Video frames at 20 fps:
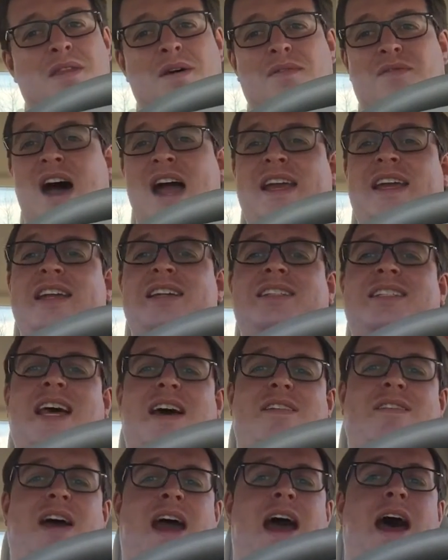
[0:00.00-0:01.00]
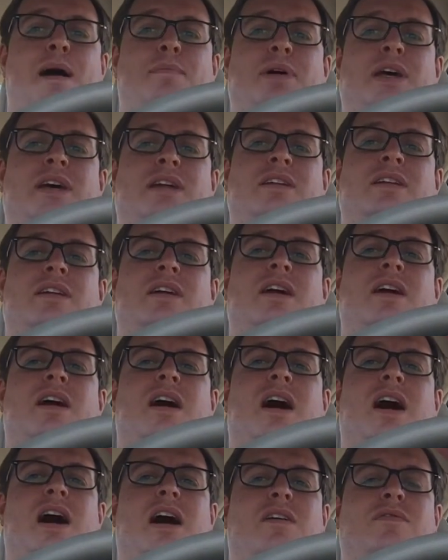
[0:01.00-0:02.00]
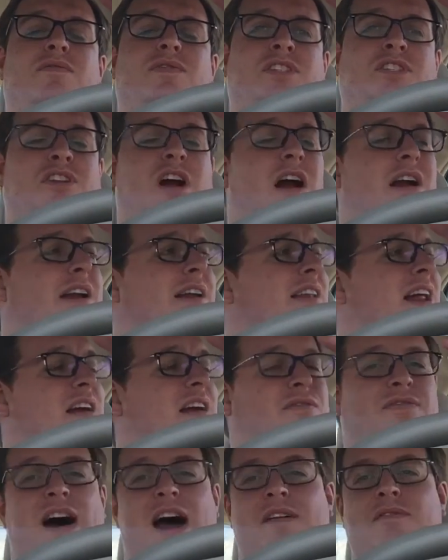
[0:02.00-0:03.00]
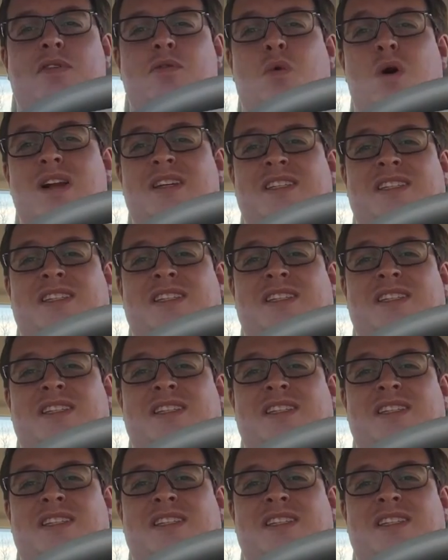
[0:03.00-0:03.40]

Vikings have a habit of starting like 5-1,